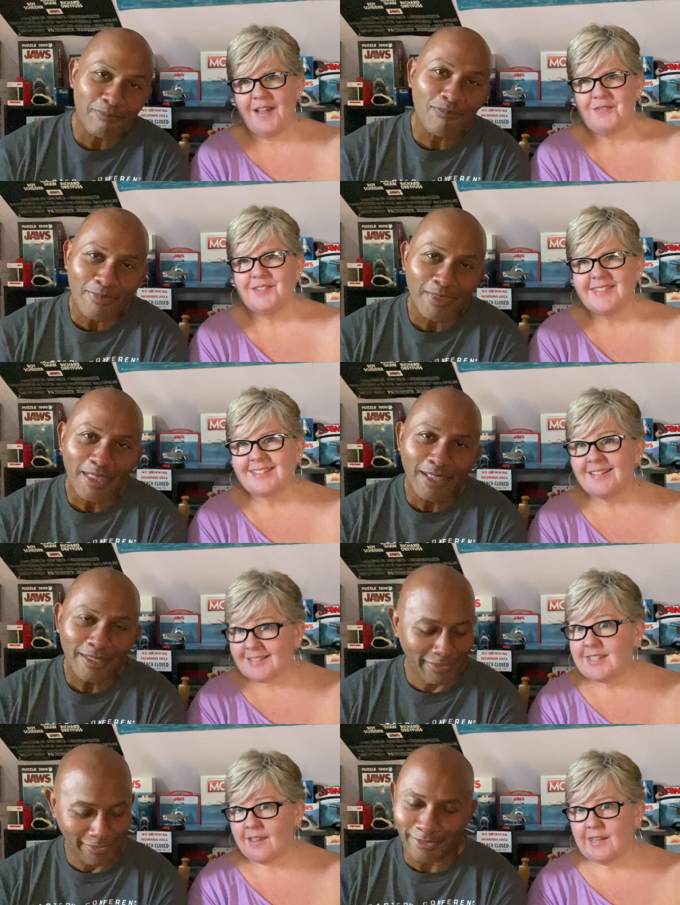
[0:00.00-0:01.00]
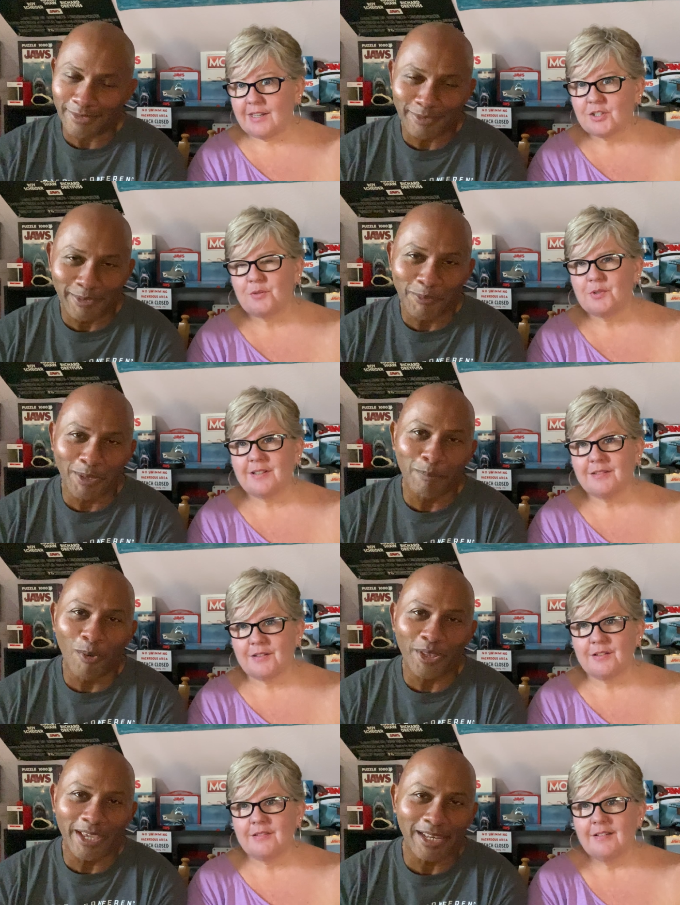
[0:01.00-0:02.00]
Speaker 1: instead of 10 yeah, each. You don't want to
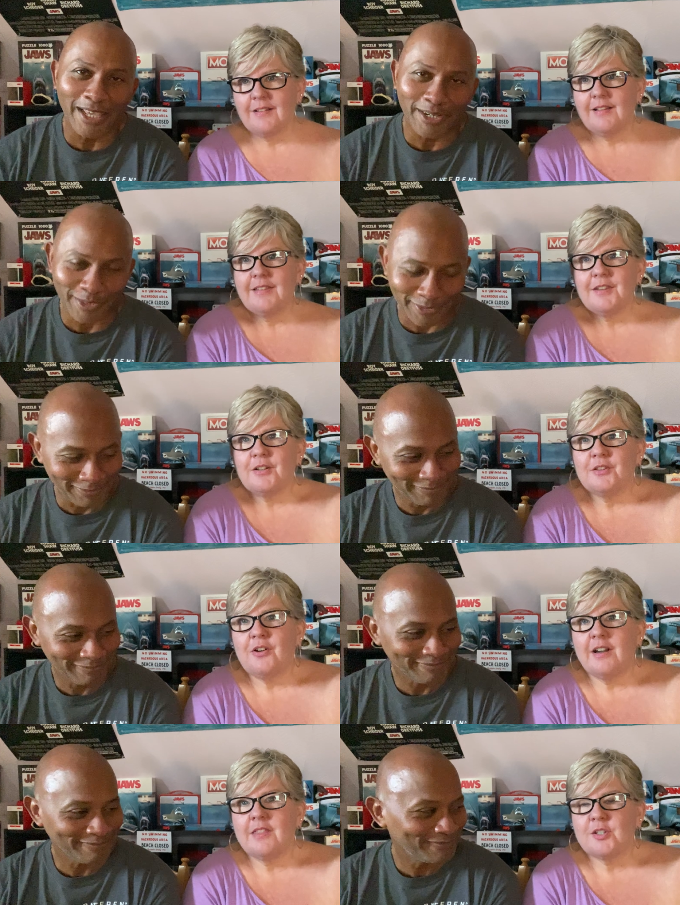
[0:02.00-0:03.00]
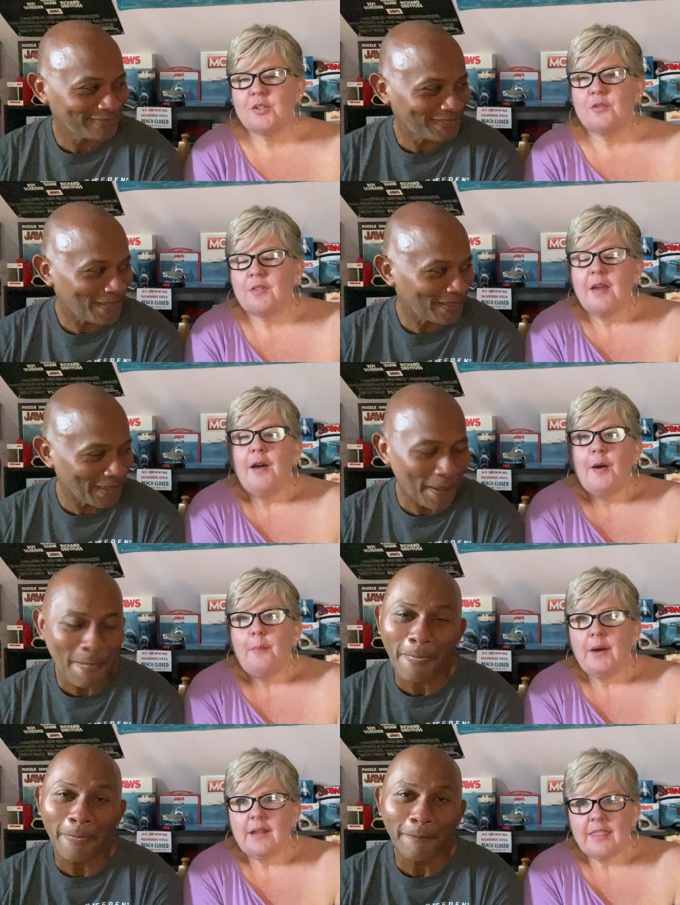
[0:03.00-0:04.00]
bore the hell out of you. A little long in the tooth. Yeah.
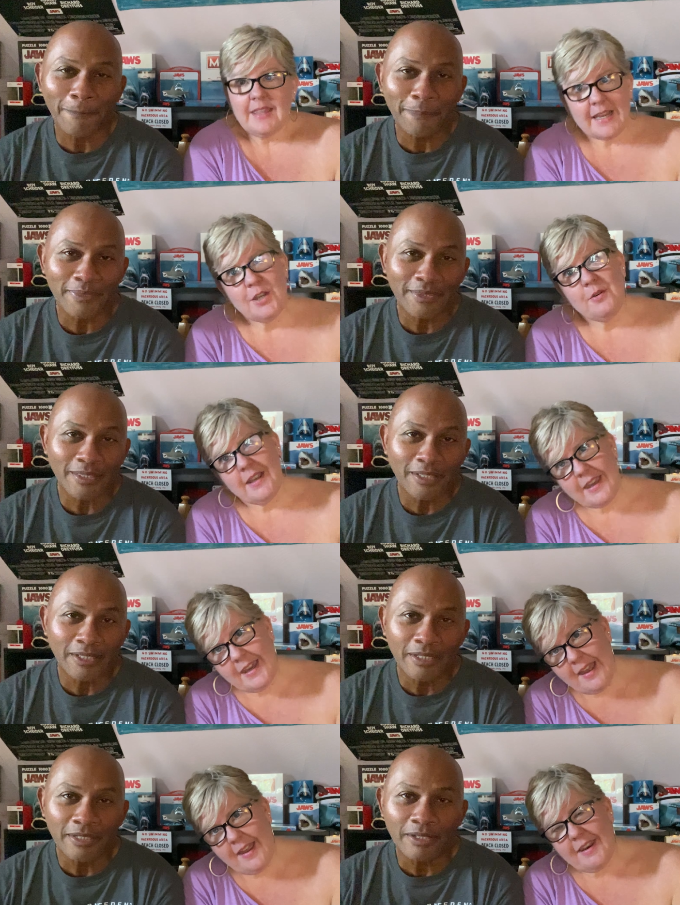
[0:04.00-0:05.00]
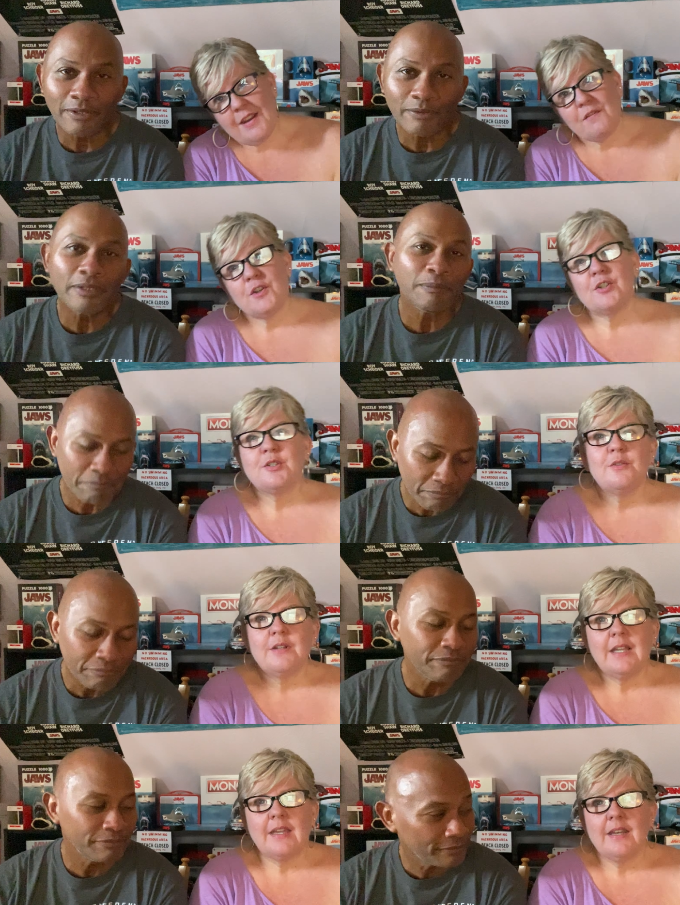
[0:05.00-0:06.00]
But thank you again if you're
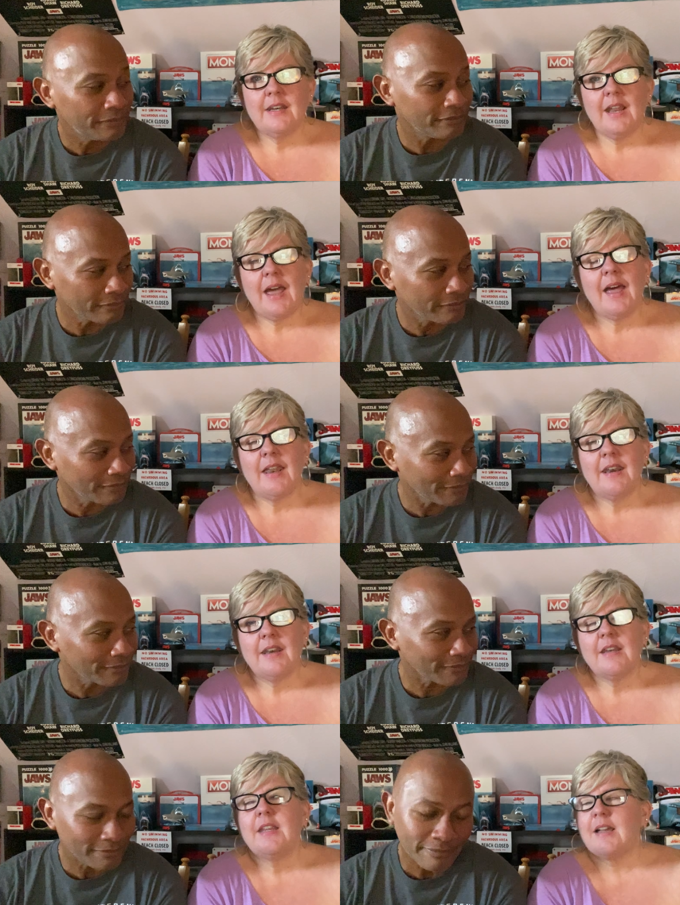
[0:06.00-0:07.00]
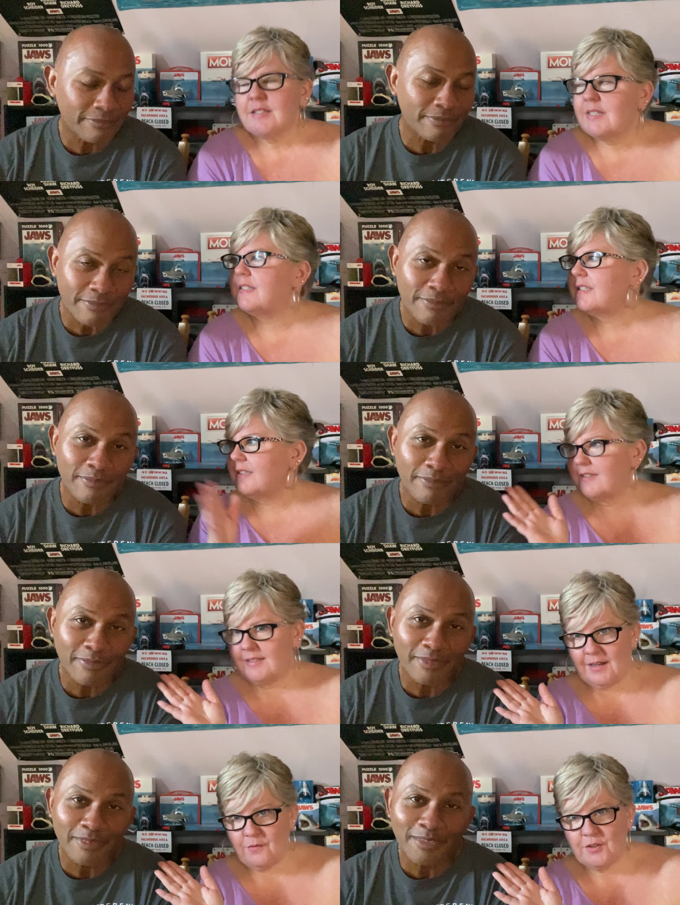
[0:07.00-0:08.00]
tuning in. Mm -hmm. And yes, it's
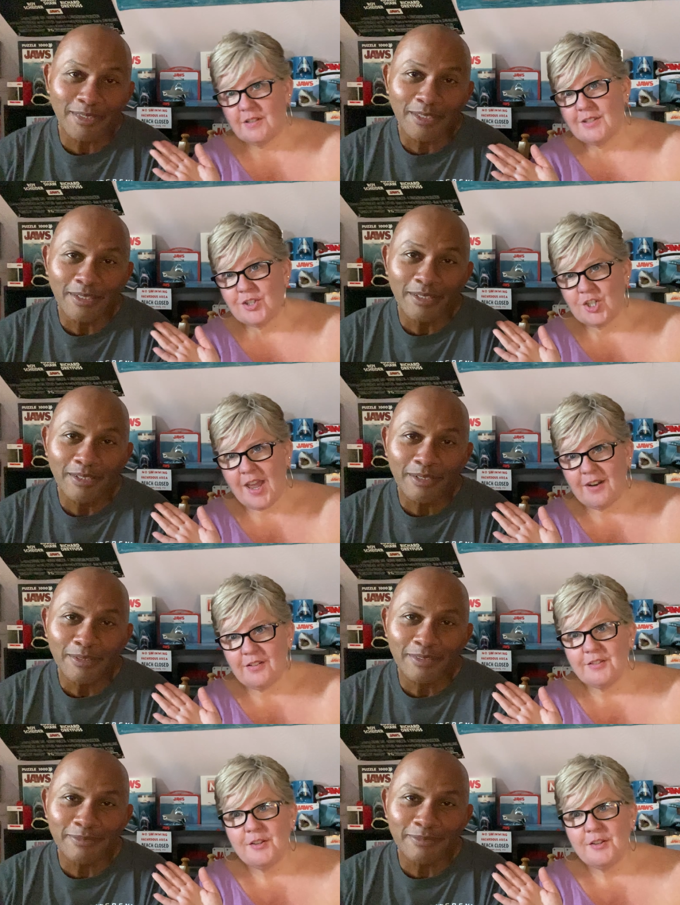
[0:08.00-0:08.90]
David's channel.